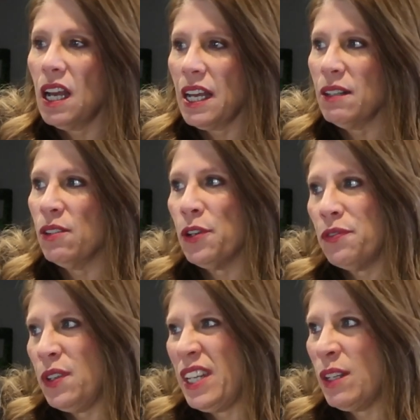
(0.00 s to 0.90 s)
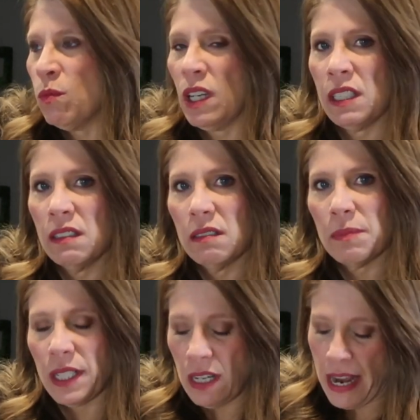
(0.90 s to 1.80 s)
I don't know if you need one,
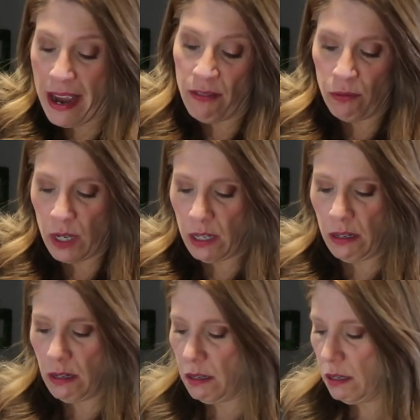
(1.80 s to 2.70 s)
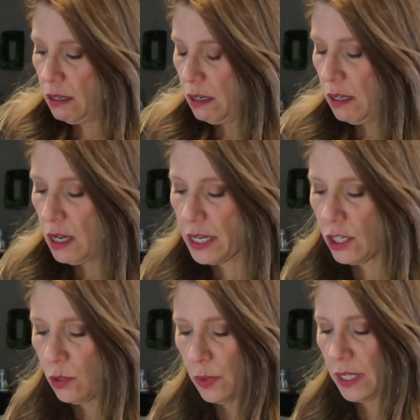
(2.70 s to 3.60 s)
but I have one. I
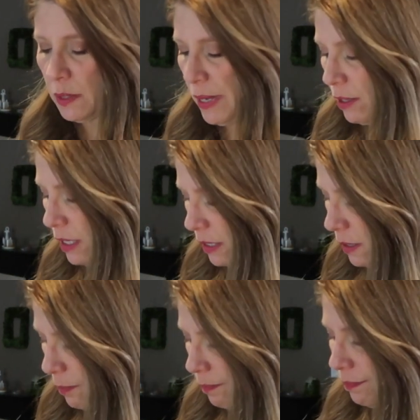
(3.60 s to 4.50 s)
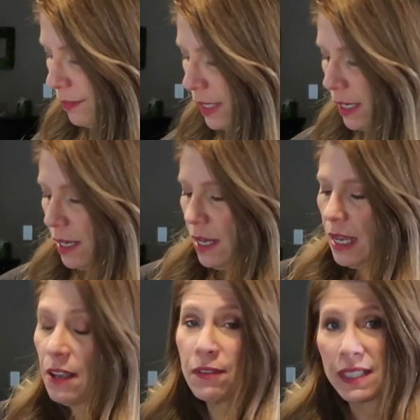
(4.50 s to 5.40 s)
just wanna smell this.
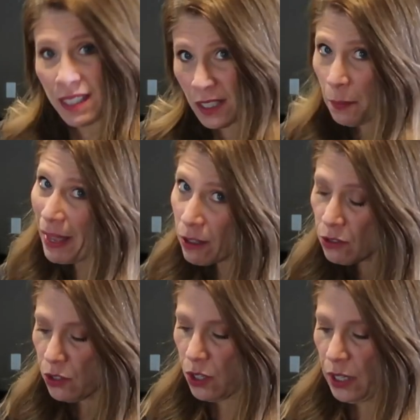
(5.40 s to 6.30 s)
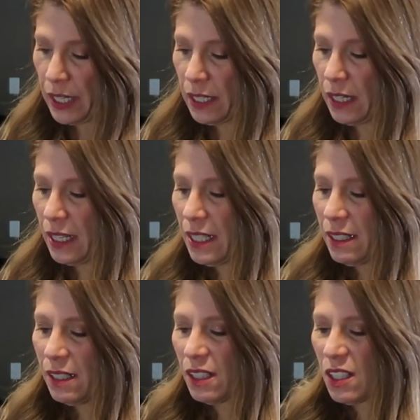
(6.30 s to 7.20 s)
If it smells good and
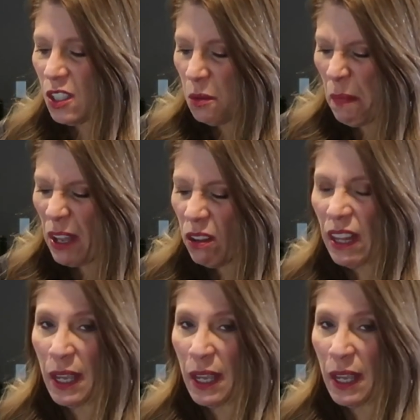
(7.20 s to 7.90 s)
doesn't smell